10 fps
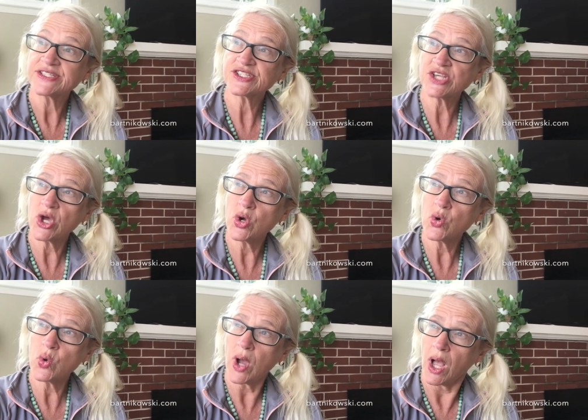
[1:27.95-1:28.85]

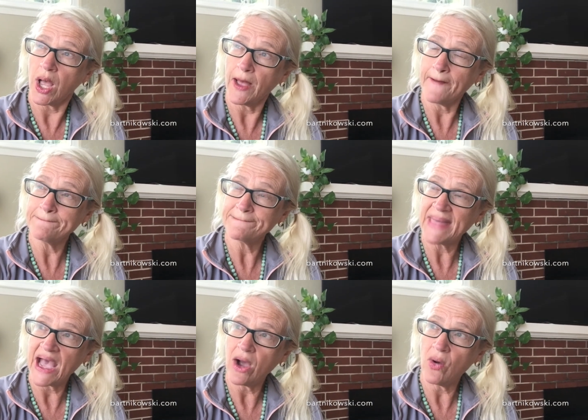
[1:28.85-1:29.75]
So
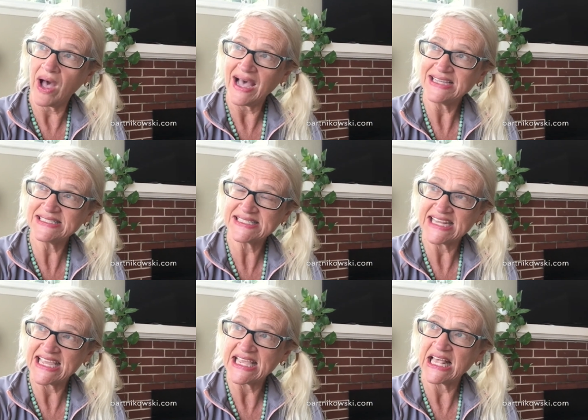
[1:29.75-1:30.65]
how I
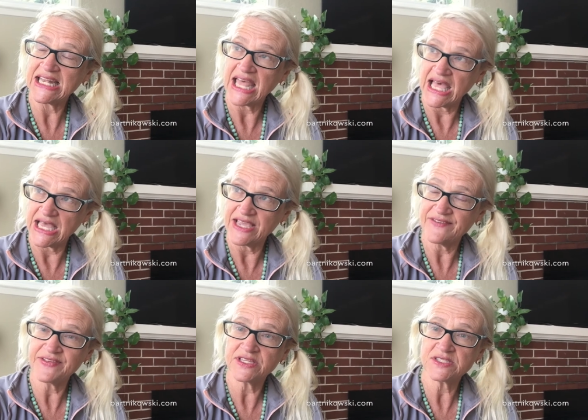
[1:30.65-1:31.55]
stay
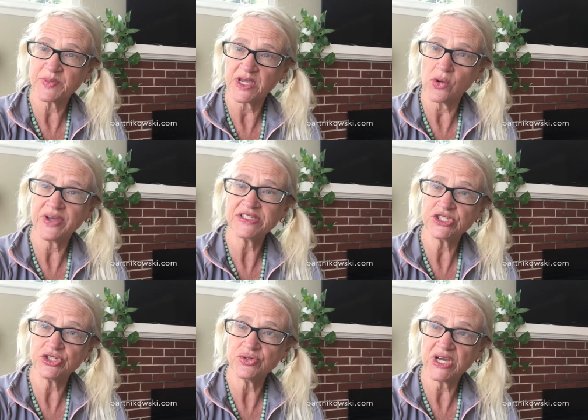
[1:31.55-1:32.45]
alive is by going
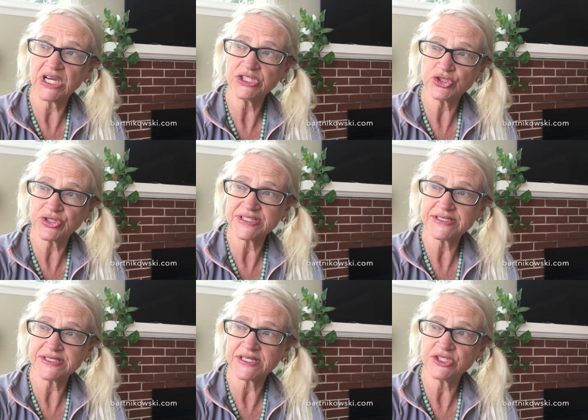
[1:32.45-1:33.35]
to new
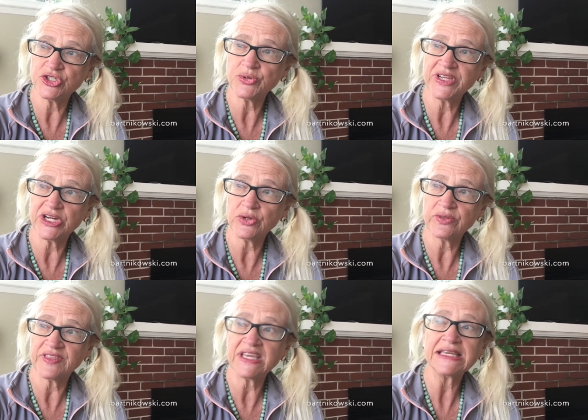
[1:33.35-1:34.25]
countries and doing new
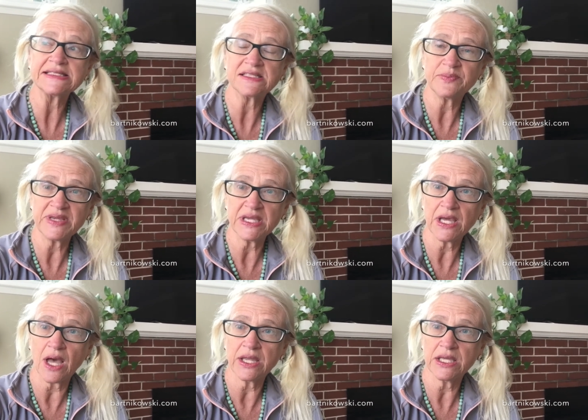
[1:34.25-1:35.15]
things and
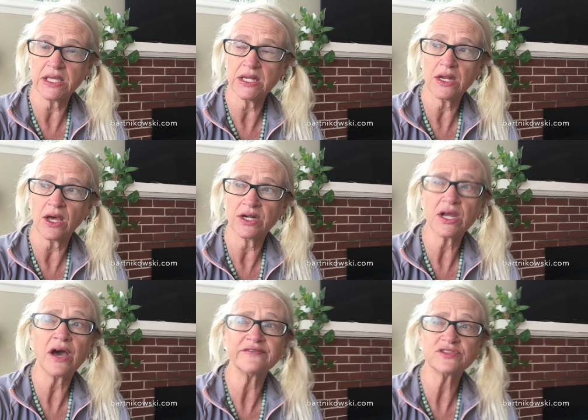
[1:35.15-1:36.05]
being in
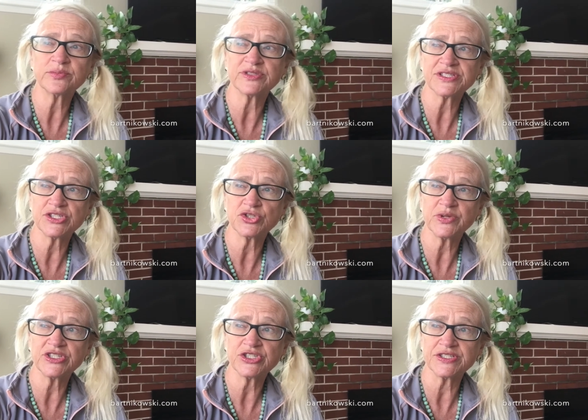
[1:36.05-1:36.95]
uncomfortable
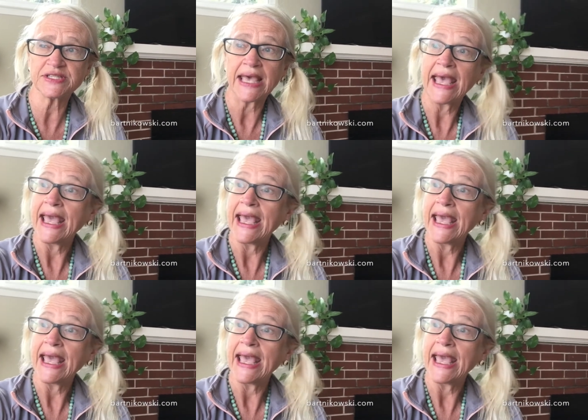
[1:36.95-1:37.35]
situations.